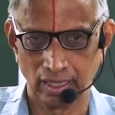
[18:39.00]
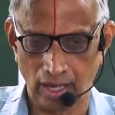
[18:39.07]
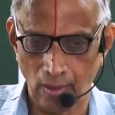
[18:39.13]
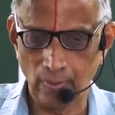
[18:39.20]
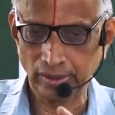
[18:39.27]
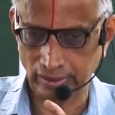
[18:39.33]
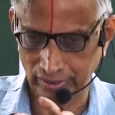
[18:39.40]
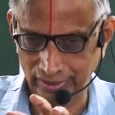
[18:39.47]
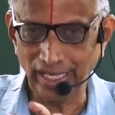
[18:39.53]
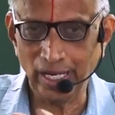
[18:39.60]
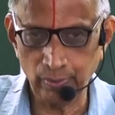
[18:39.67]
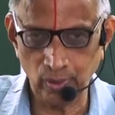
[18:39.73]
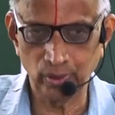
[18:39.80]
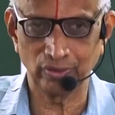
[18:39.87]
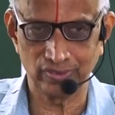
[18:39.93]
I mean in the
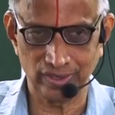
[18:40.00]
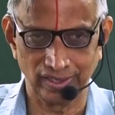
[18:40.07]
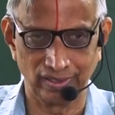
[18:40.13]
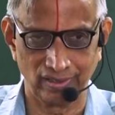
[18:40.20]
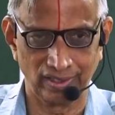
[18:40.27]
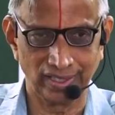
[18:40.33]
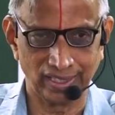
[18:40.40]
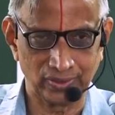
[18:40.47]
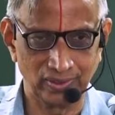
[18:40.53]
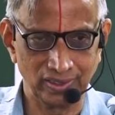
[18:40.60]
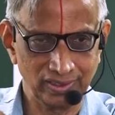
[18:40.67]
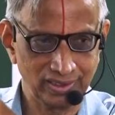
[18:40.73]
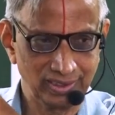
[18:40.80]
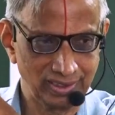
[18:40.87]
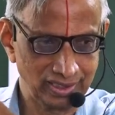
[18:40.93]
neighborhood of z naught
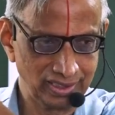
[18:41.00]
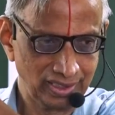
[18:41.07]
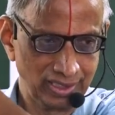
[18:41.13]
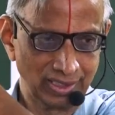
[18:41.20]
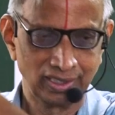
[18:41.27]
actually, the